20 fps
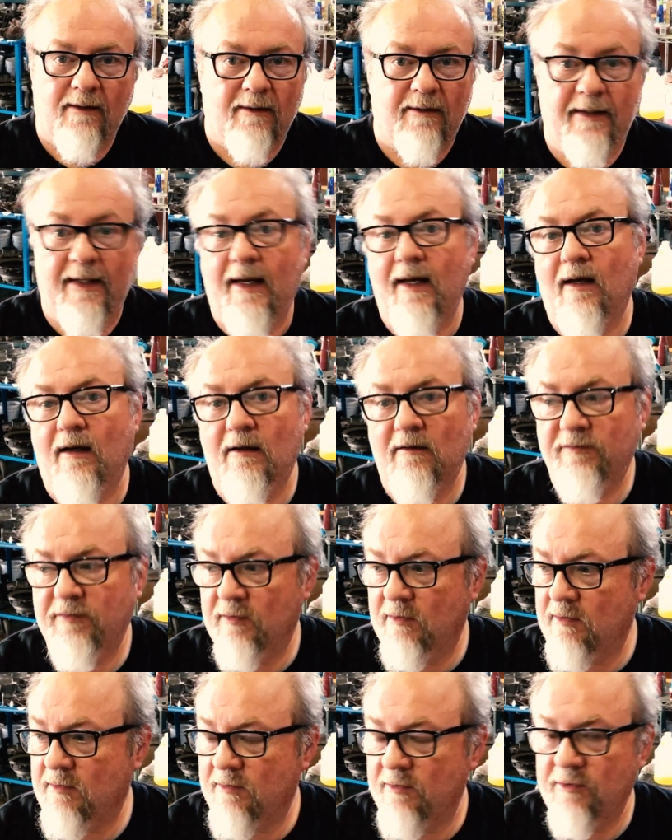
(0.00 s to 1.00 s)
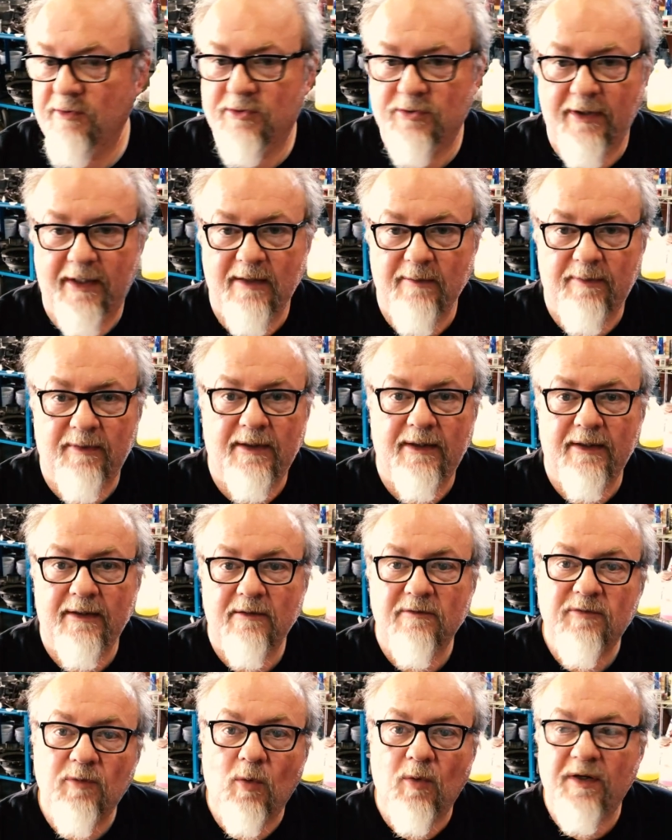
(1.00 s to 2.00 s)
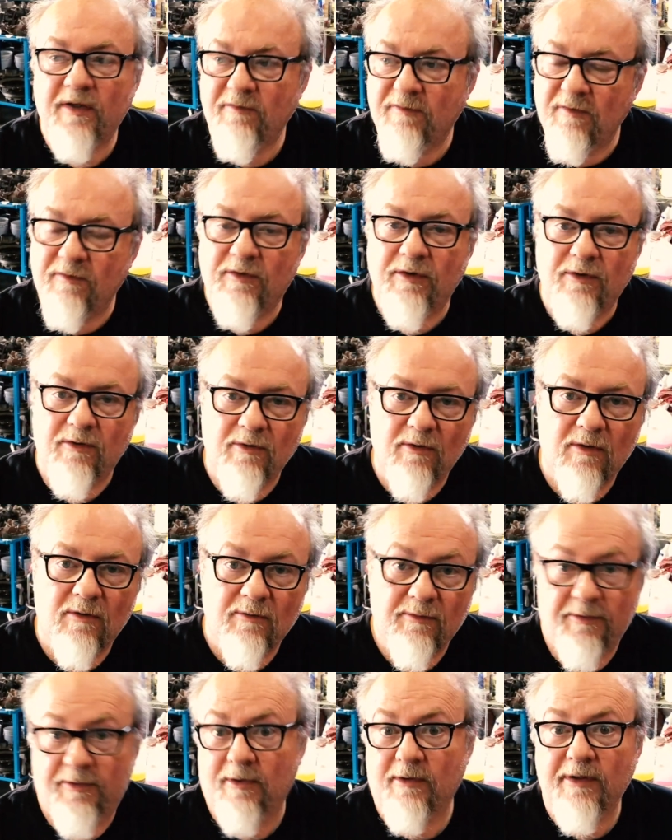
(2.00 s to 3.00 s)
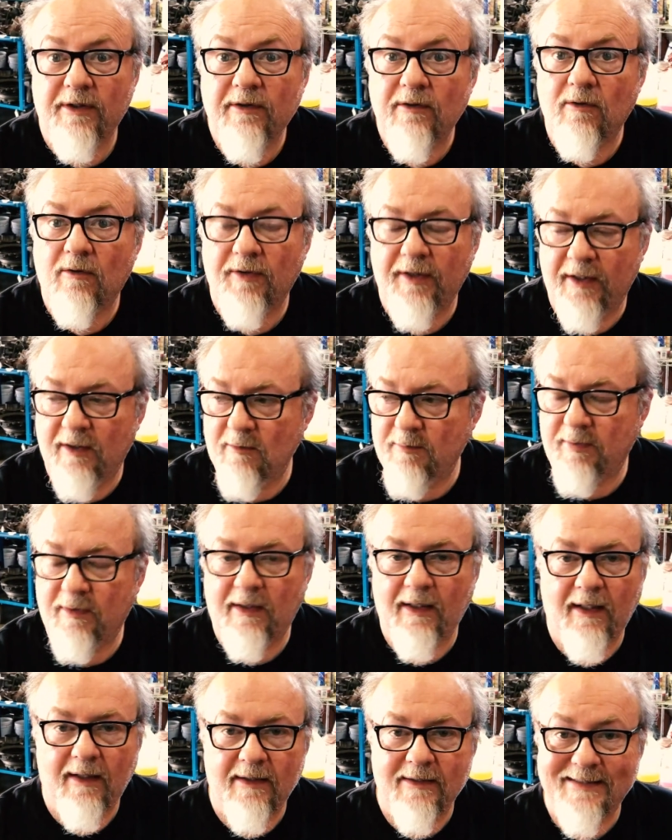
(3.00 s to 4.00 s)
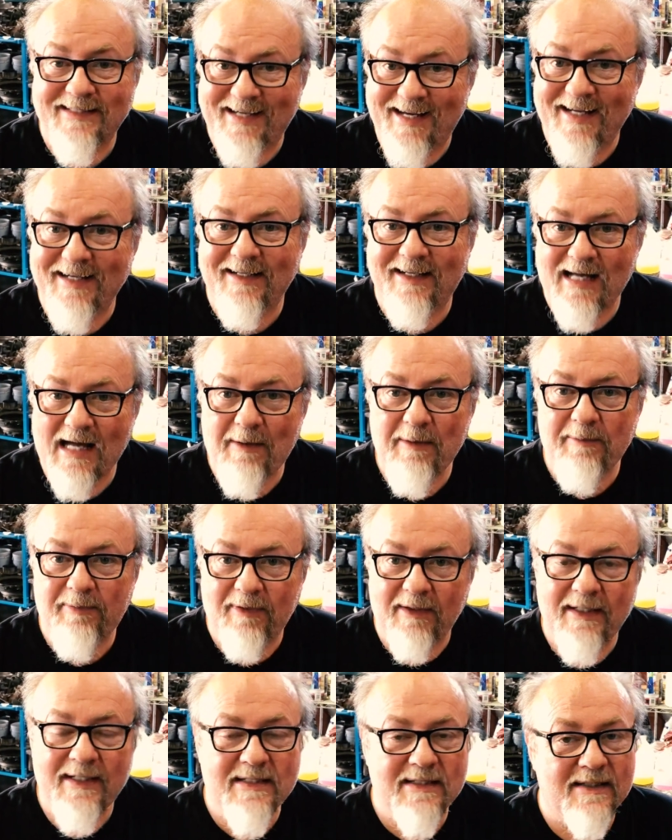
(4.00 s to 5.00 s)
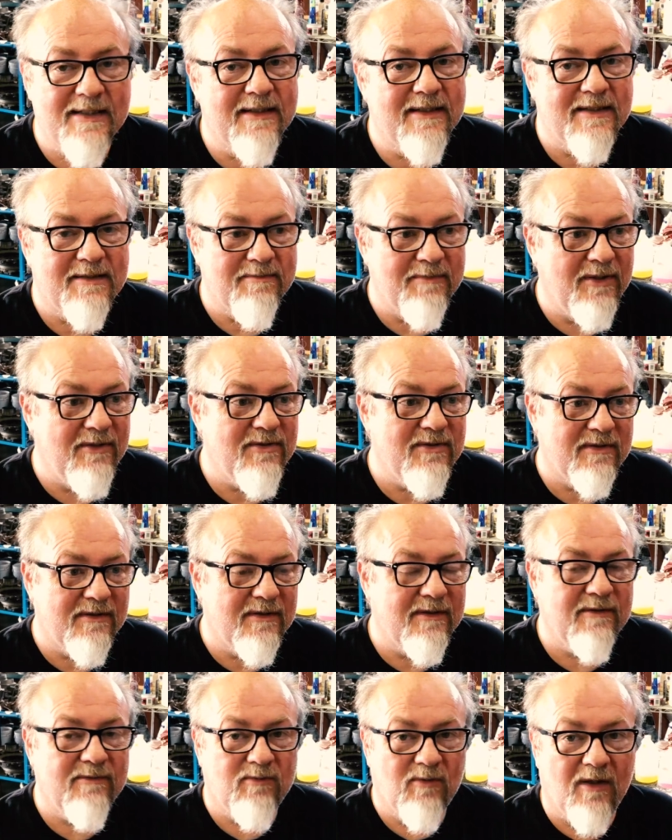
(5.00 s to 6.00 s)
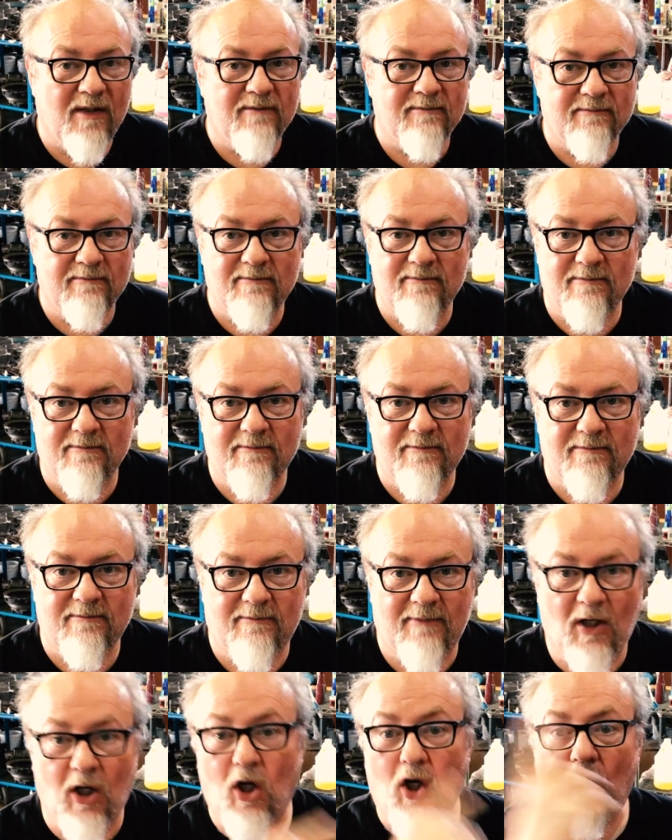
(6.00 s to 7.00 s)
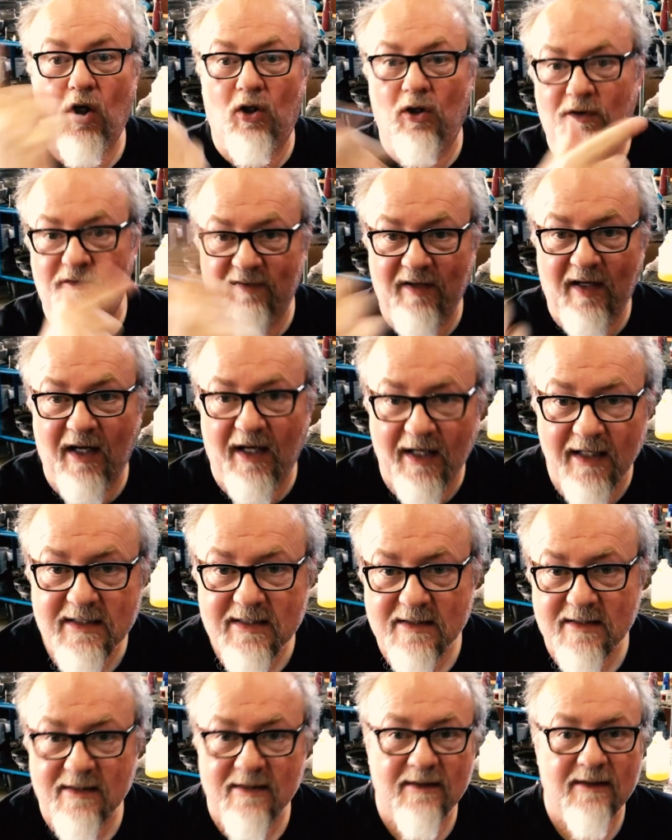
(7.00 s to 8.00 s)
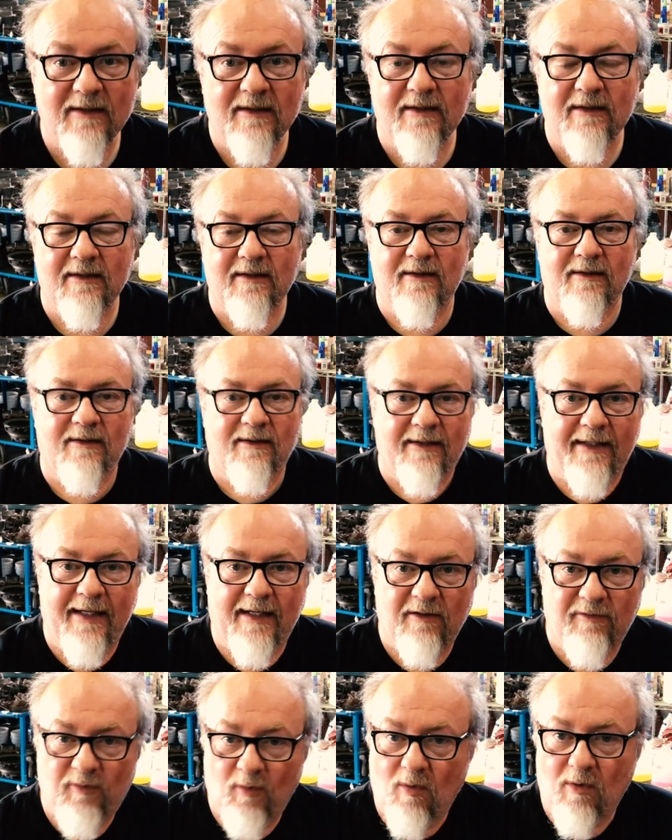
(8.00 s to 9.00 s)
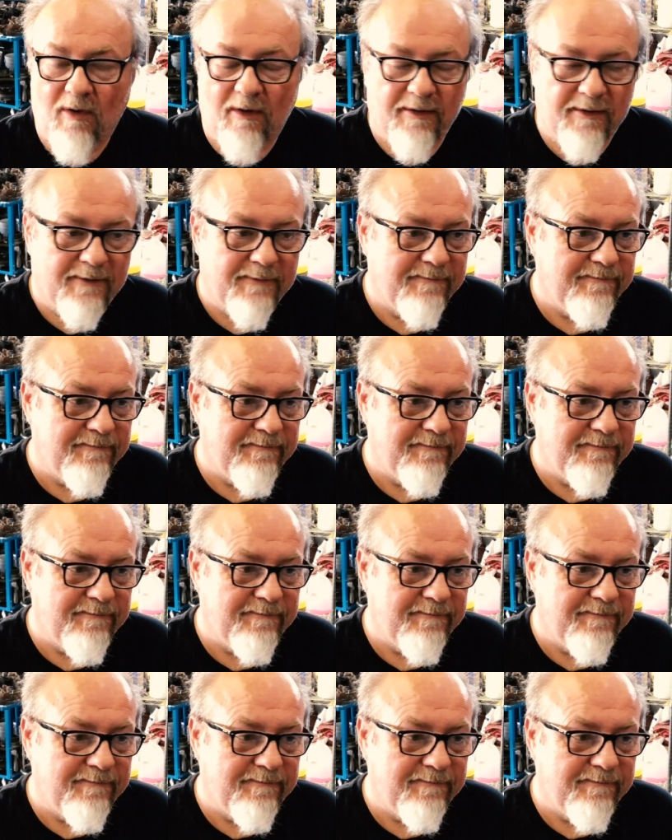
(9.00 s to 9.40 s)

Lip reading: Now, if you look through Trade a Plane, a 40, 50-year-old, 30-year-old airplane is kind of commonplace, and it's mostly what all of us can afford.